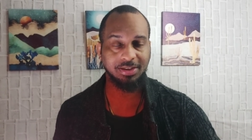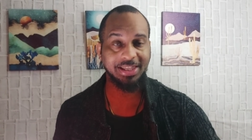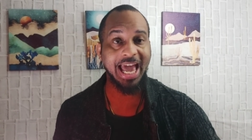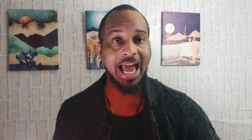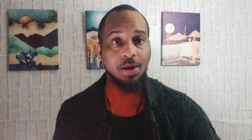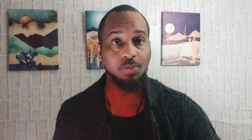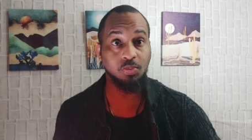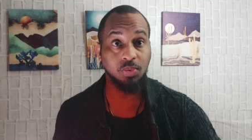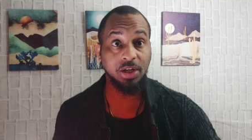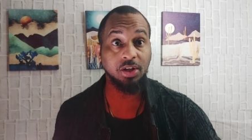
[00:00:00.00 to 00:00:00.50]

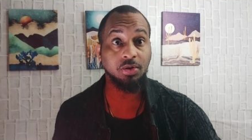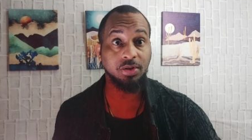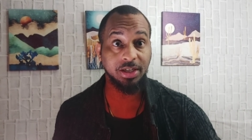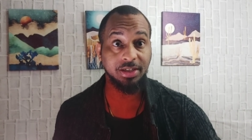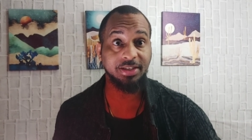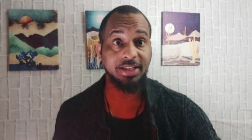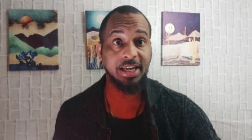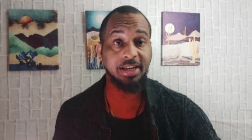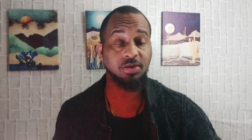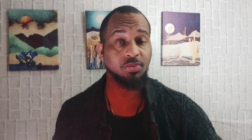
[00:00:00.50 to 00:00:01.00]
That will
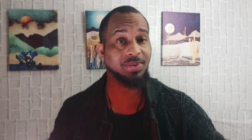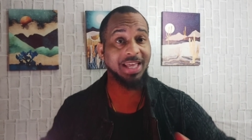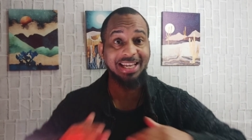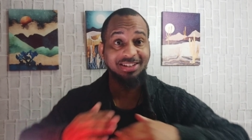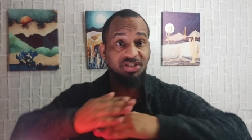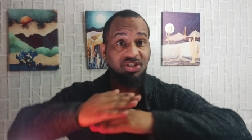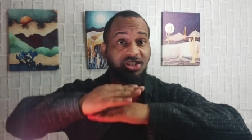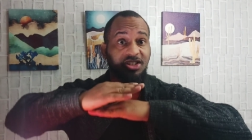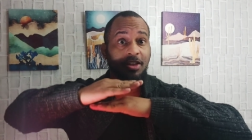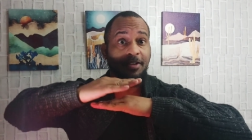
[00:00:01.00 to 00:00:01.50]
continue.
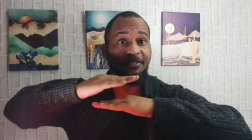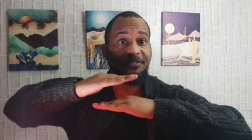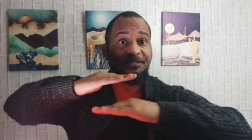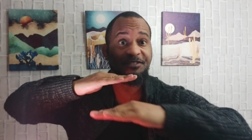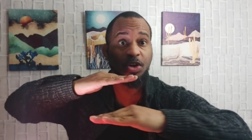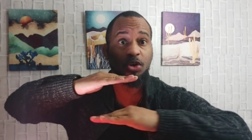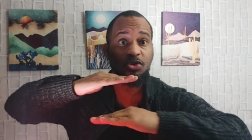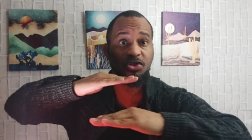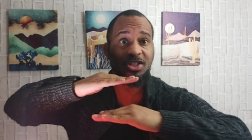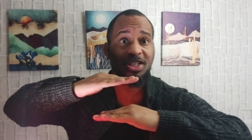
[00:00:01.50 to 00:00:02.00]
That's just the
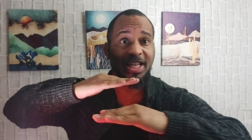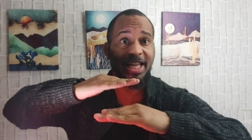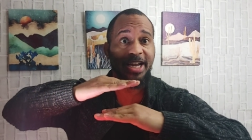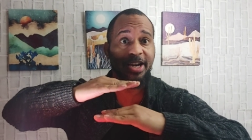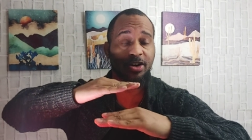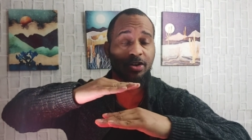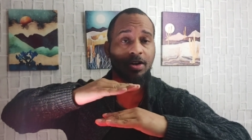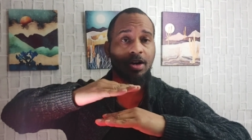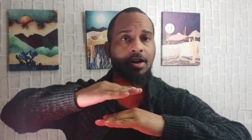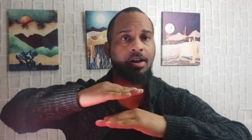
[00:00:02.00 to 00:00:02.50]
first
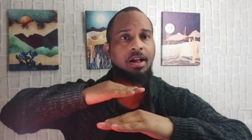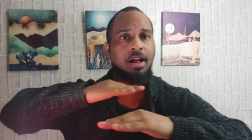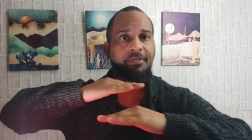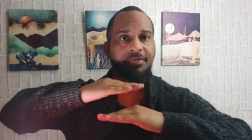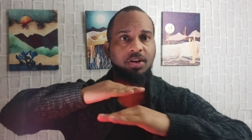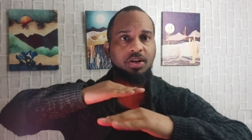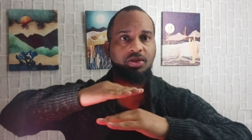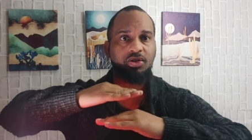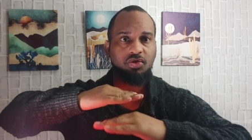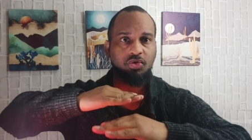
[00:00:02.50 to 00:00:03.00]
layer
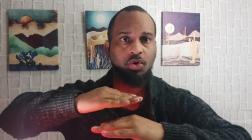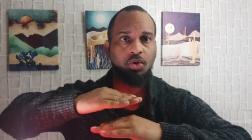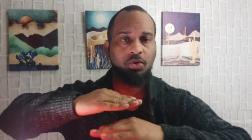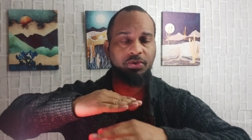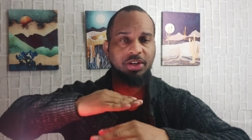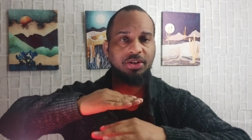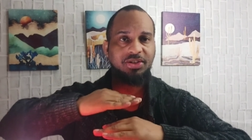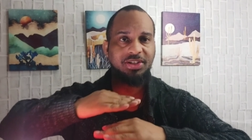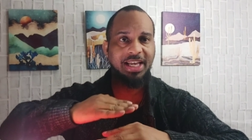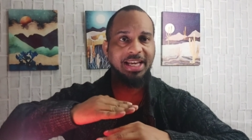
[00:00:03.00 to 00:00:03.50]
of
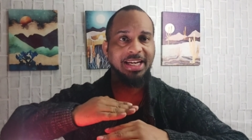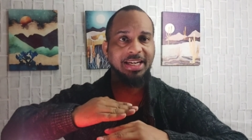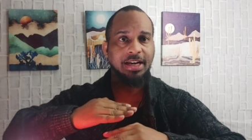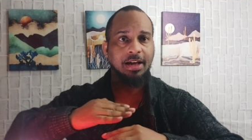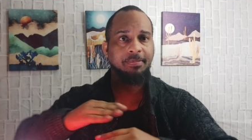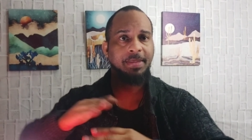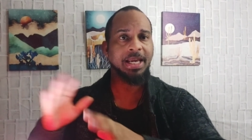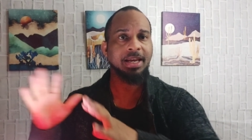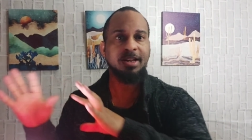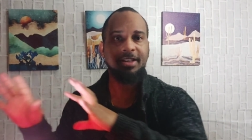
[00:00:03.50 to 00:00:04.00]
control they're
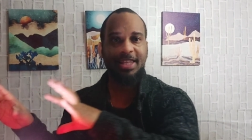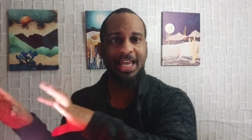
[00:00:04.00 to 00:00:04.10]
setting up.